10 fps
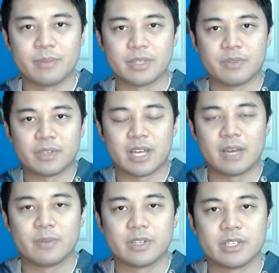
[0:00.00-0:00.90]
Pacific
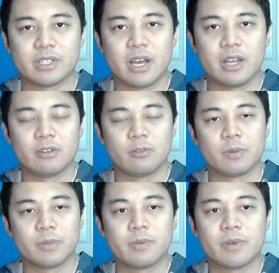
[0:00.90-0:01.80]
time, which is not
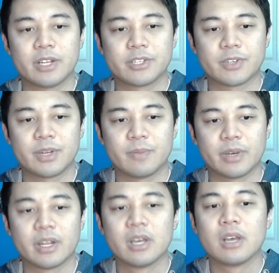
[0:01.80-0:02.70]
normally when I stream,
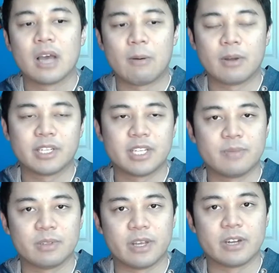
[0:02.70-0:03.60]
but I wanted to keep
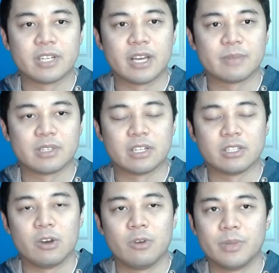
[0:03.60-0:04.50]
the later time slots
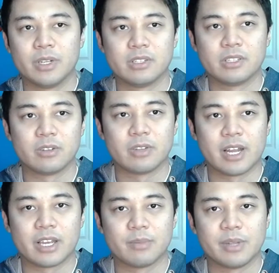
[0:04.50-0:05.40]
open so that
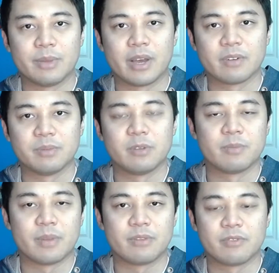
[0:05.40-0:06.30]
I could play Back 4 Blood with
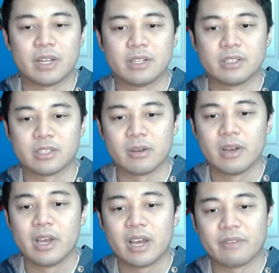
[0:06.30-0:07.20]
my friends. So
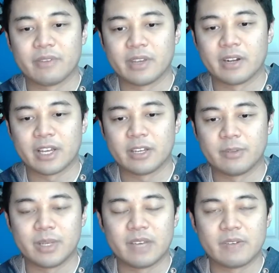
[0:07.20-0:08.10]
I figured I could
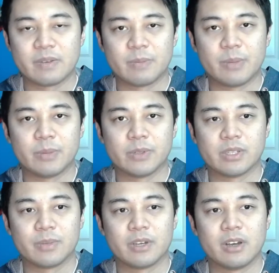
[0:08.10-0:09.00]
be giving people
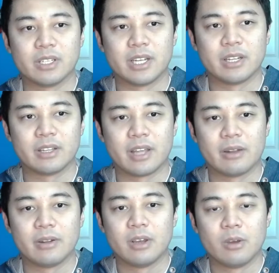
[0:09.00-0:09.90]
some content
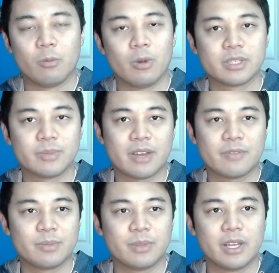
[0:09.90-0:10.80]
that wasn't Back
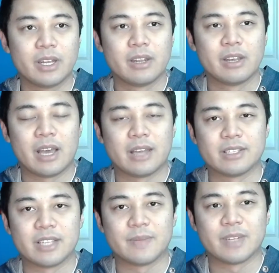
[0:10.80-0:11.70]
4 Blood at the
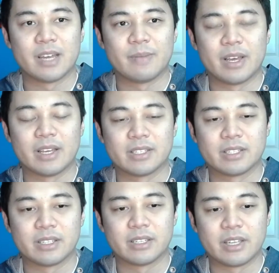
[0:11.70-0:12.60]
same time
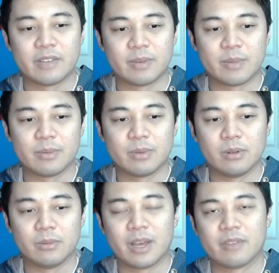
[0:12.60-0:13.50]
as giving
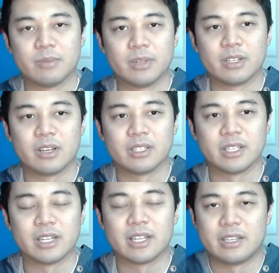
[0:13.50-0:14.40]
people Back 4 Blood
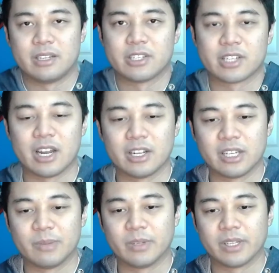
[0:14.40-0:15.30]
content, and then just kind of
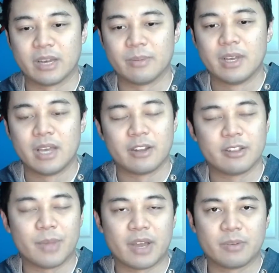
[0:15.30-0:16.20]
doubling up. I know
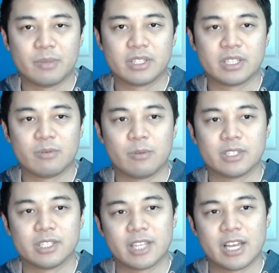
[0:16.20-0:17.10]
the Back 4 Blood stuff
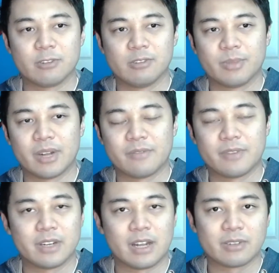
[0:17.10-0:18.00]
wasn't scheduled, but I
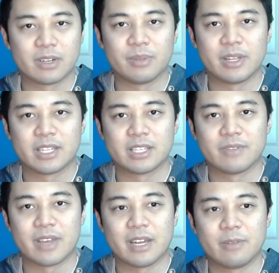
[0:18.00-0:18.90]
figured I was going to play that stuff
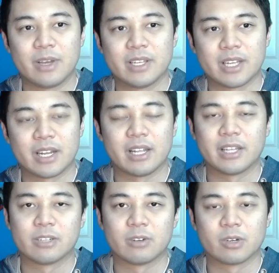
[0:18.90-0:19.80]
anyways, and I
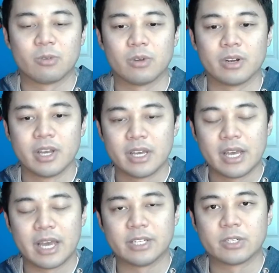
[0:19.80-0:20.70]
like to record
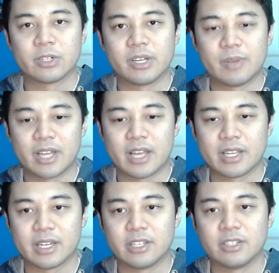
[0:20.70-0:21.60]
and stream in case
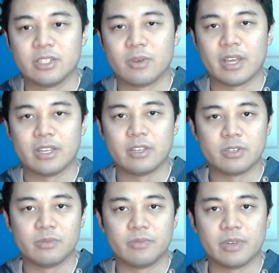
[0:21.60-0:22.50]
I need to do a
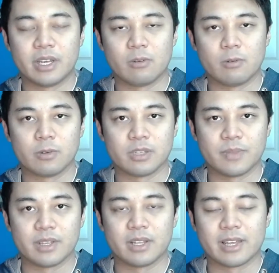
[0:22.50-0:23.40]
YouTube video or
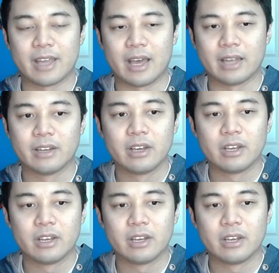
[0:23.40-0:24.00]
something like that.